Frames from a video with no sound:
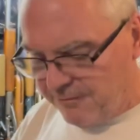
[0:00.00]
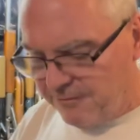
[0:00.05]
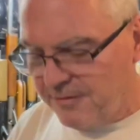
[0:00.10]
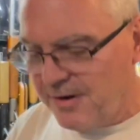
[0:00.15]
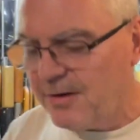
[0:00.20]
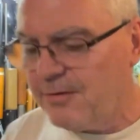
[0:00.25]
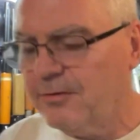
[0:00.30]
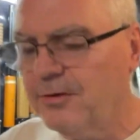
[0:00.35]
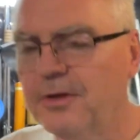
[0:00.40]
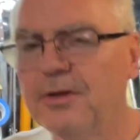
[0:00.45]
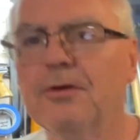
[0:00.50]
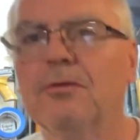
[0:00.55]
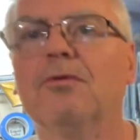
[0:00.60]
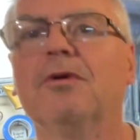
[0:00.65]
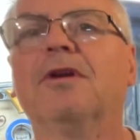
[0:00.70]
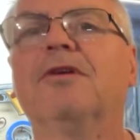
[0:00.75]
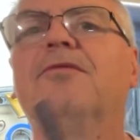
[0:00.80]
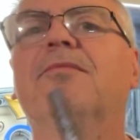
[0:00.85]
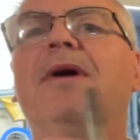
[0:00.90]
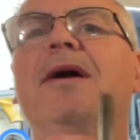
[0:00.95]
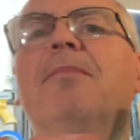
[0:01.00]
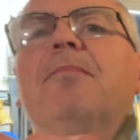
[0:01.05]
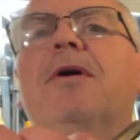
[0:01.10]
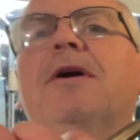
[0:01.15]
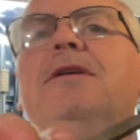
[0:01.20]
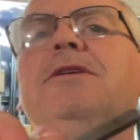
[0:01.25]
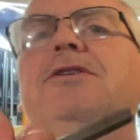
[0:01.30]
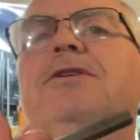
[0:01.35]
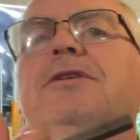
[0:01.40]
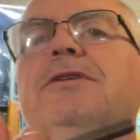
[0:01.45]
found one of my
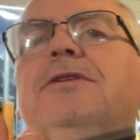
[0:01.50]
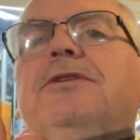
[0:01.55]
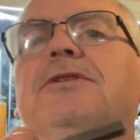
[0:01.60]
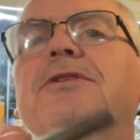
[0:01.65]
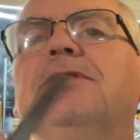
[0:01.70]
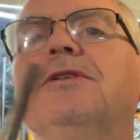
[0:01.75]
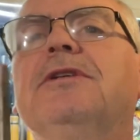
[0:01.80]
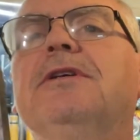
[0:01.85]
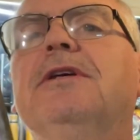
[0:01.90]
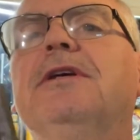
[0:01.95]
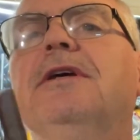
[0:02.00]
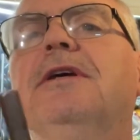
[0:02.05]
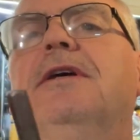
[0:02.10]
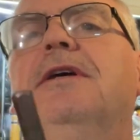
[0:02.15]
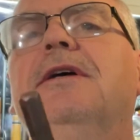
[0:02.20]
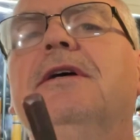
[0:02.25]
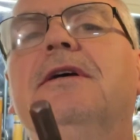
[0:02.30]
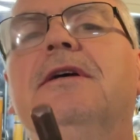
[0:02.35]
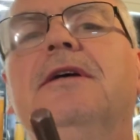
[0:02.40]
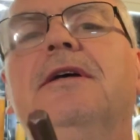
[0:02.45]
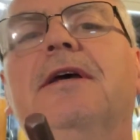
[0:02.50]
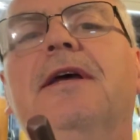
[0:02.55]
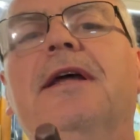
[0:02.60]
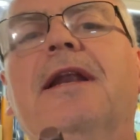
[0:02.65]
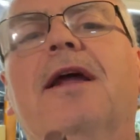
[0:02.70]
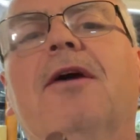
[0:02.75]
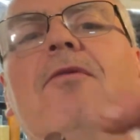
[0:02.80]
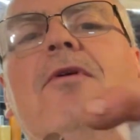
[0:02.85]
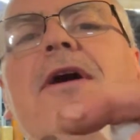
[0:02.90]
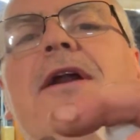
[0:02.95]
punches,
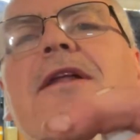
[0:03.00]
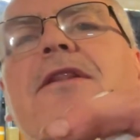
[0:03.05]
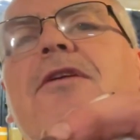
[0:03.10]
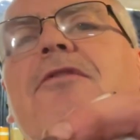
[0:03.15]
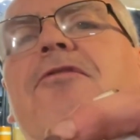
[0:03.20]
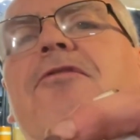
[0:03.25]
and I wanted the